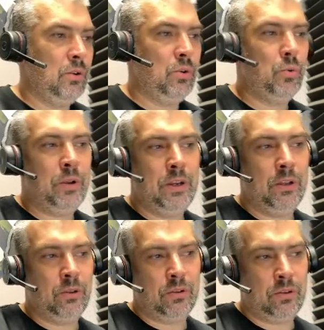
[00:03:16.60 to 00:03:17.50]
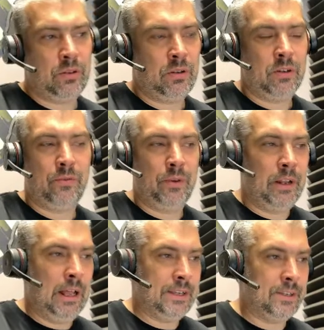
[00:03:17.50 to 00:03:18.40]
we need a free
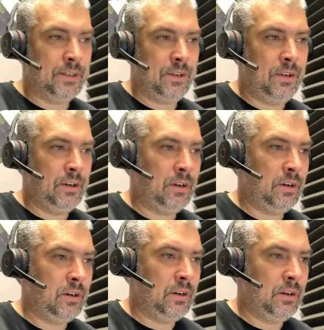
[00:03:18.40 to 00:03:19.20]
license here.